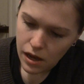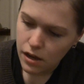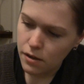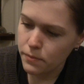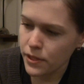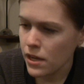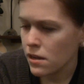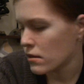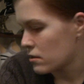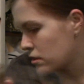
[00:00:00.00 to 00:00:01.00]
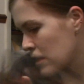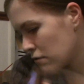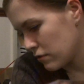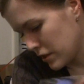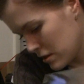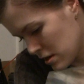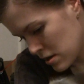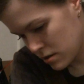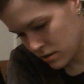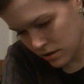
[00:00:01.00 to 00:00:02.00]
But yeah, so that's really
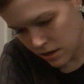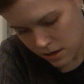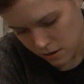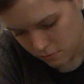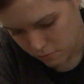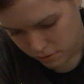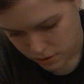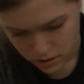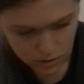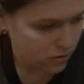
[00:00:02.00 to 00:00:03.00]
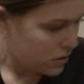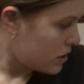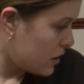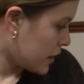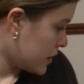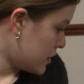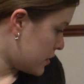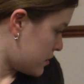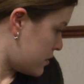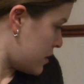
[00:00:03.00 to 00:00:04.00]
nice. What I'll do, I can
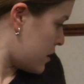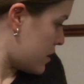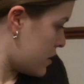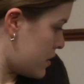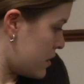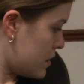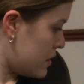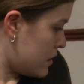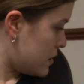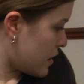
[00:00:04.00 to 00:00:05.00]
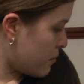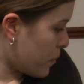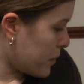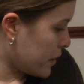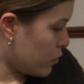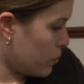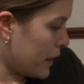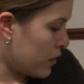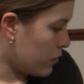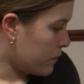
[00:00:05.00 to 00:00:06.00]
just popping it all
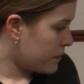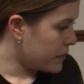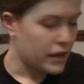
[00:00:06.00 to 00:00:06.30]
back on.